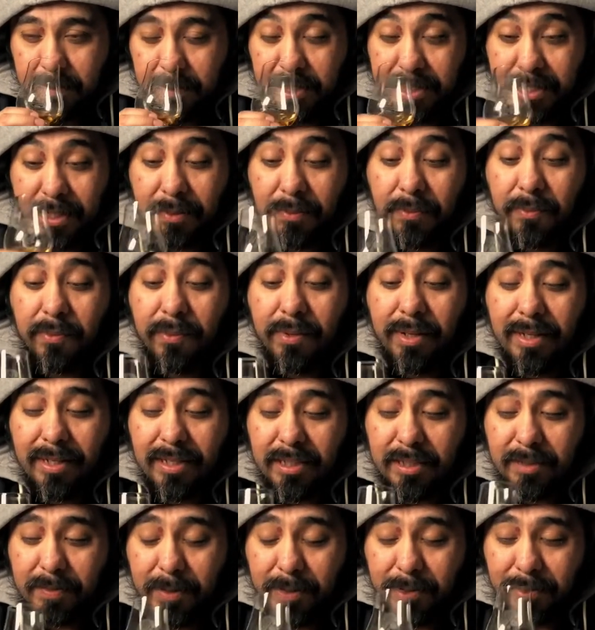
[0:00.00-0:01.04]
You can really
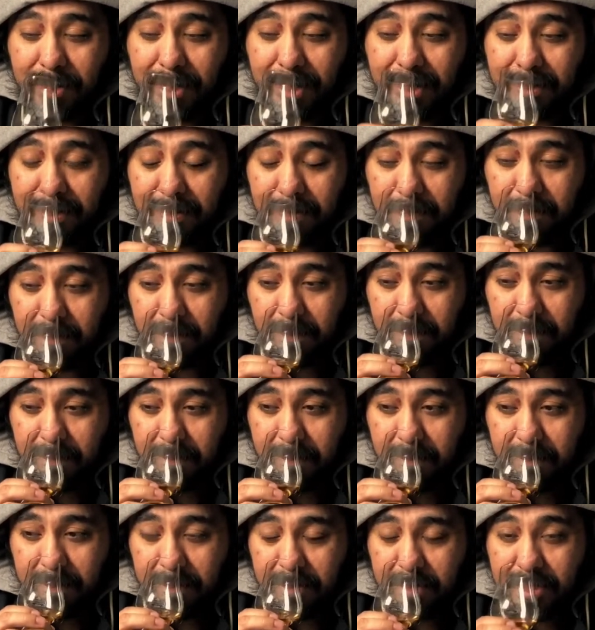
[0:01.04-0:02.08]
smell that
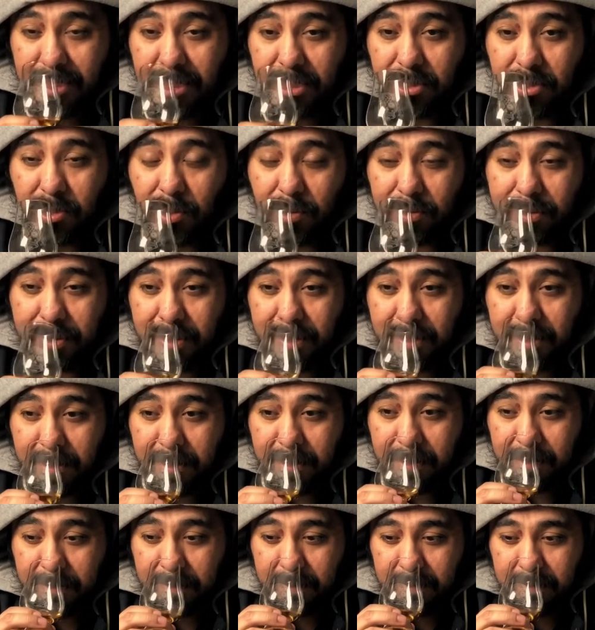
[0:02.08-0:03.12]
sea salt in
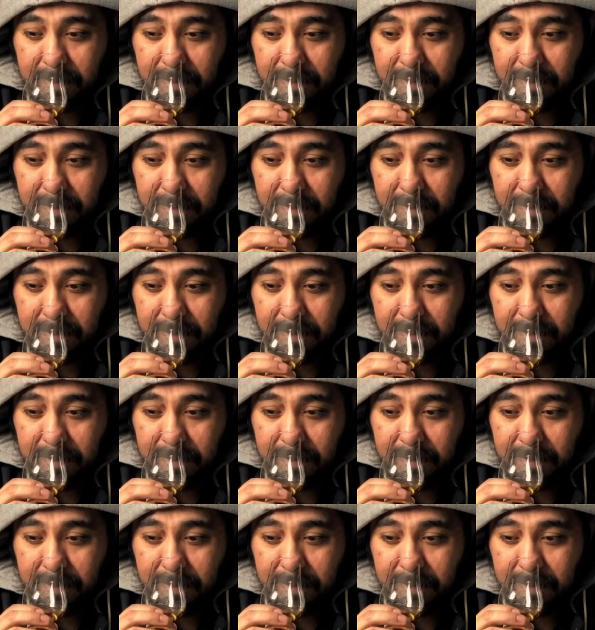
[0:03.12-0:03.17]
here.